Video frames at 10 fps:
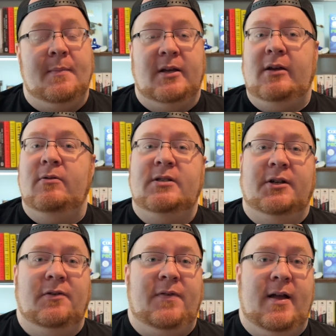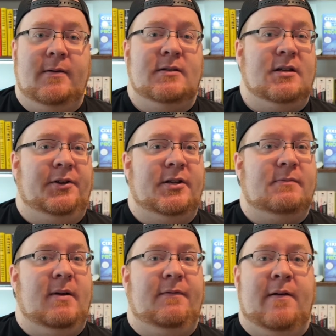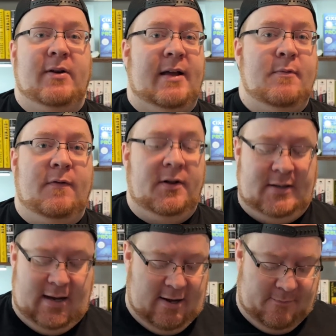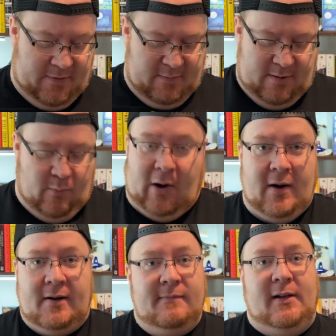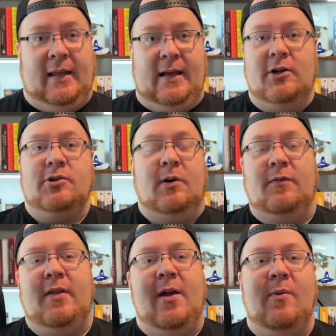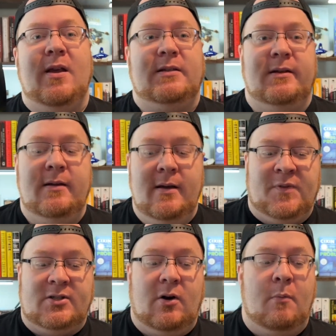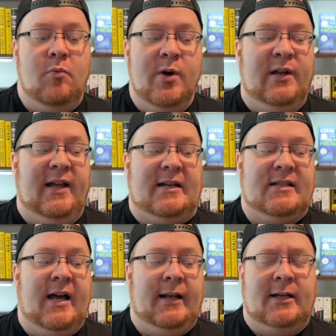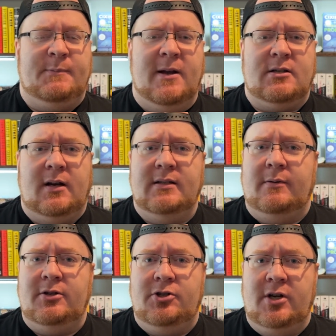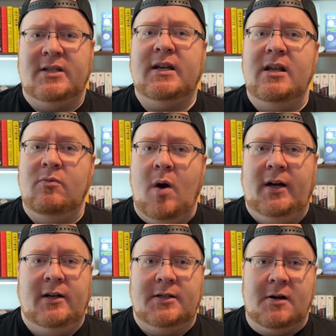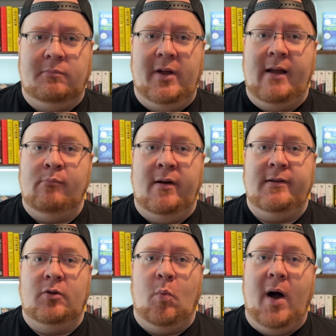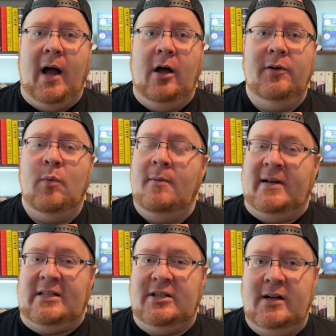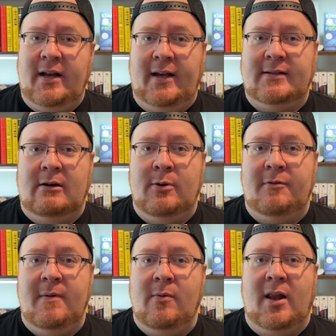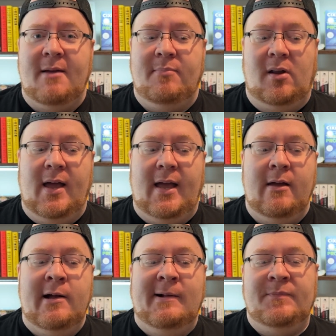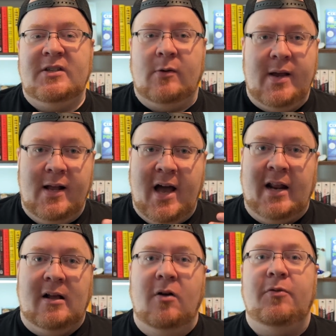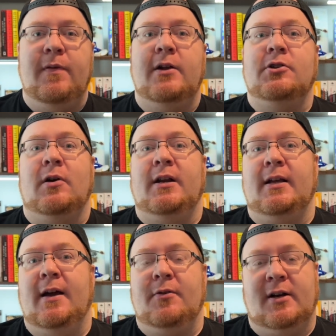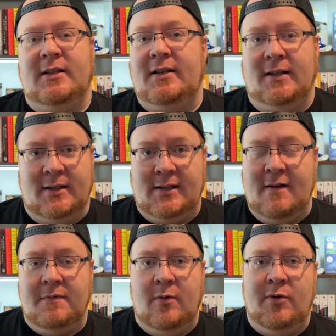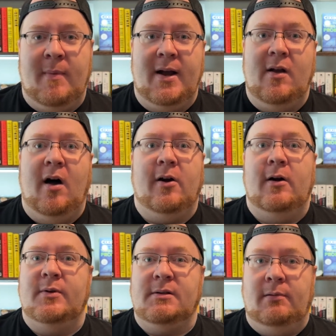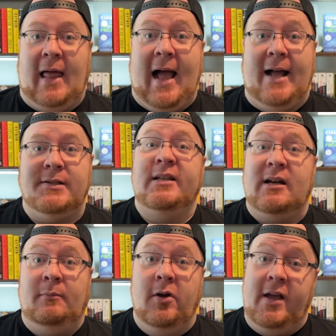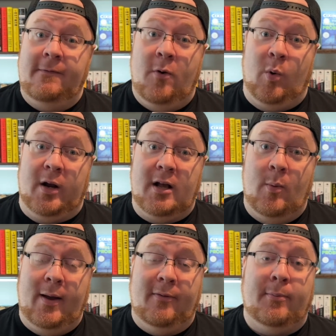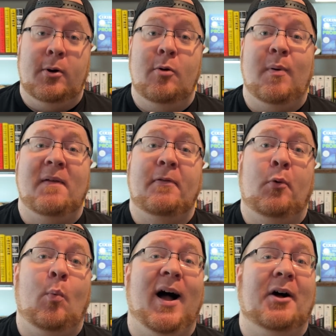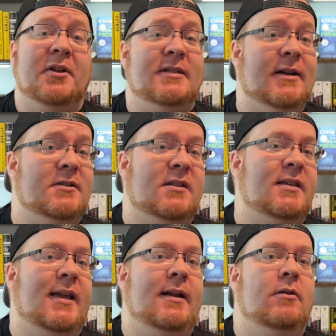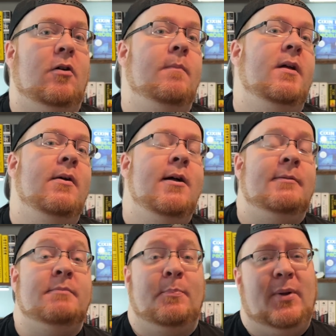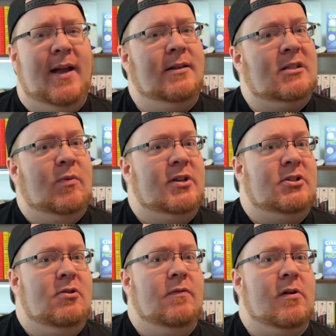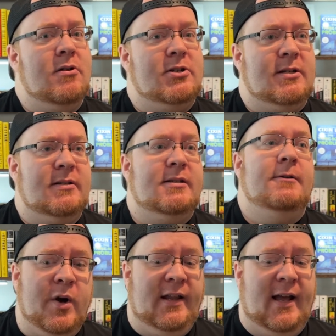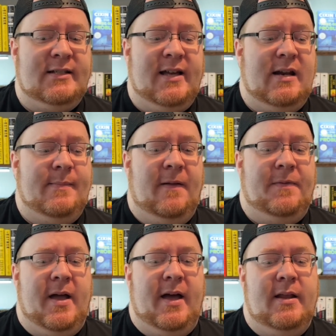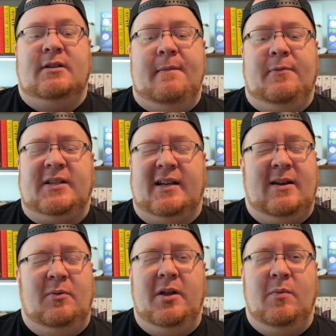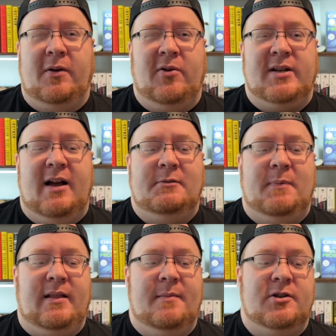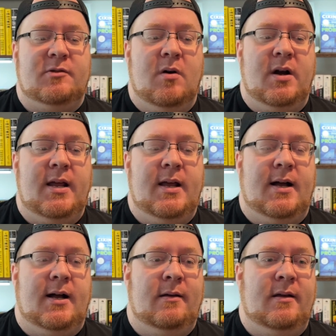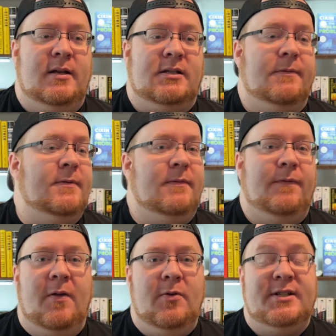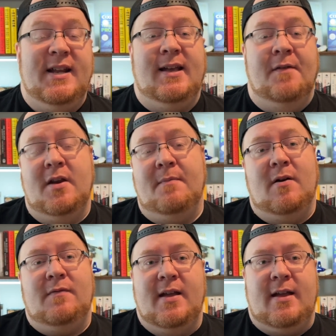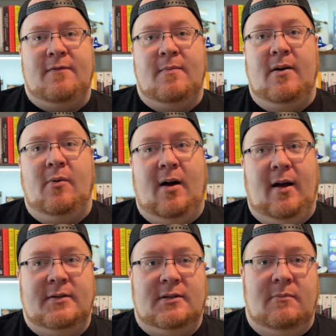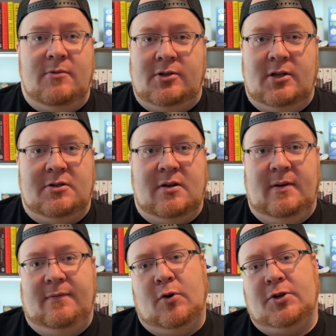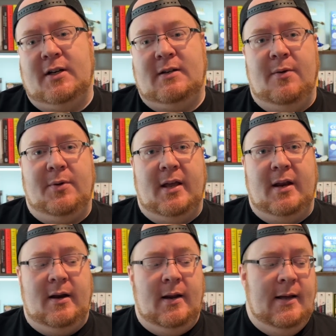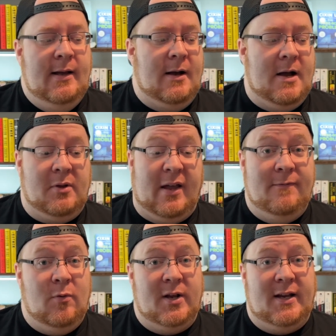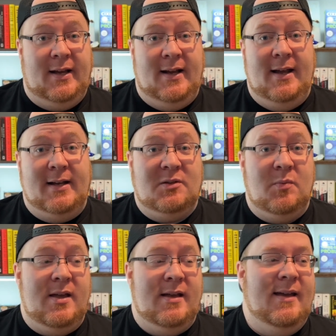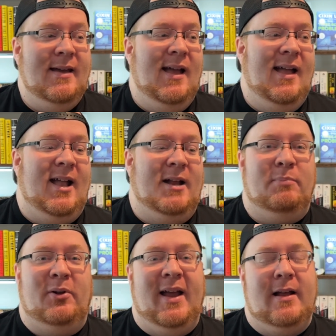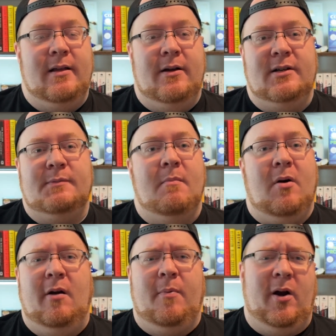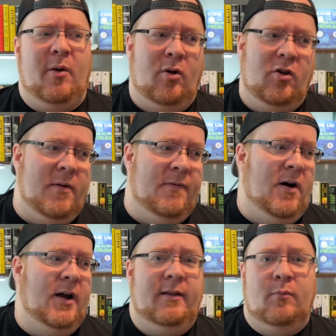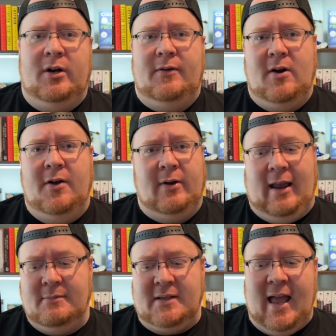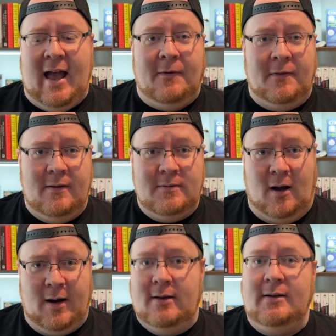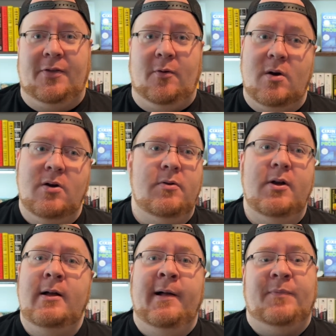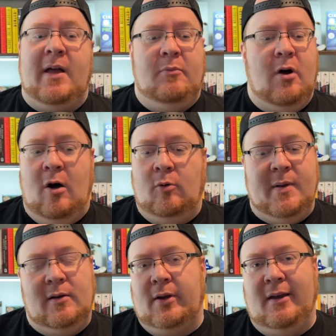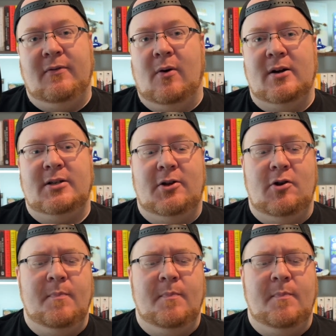I'm a huge Zelda fan. Zelda is my favorite game of all time. I'm wearing a Link shirt for that reason. So I'm really excited, especially because I was just getting ready to start playing Breath of the Wild while my son hangs out with me while I play, so we can kind of go through that journey together, because I did the same thing with my daughter and it was a blast. So I'm looking forward to going through Breath of the Wild and Tears of the Kingdom, but playing the Switch 2 versions. Really excited about that. So people will say, is it really worth your time spending that much money? It's a Father's Day gift and a birthday gift from my wife, so I'm just extremely fortunate to be able to get it. I'm looking forward to getting it next week and playing those. But Mario Party World will be fun, and then whatever other games they have on the docket down the road, I'll be looking forward to.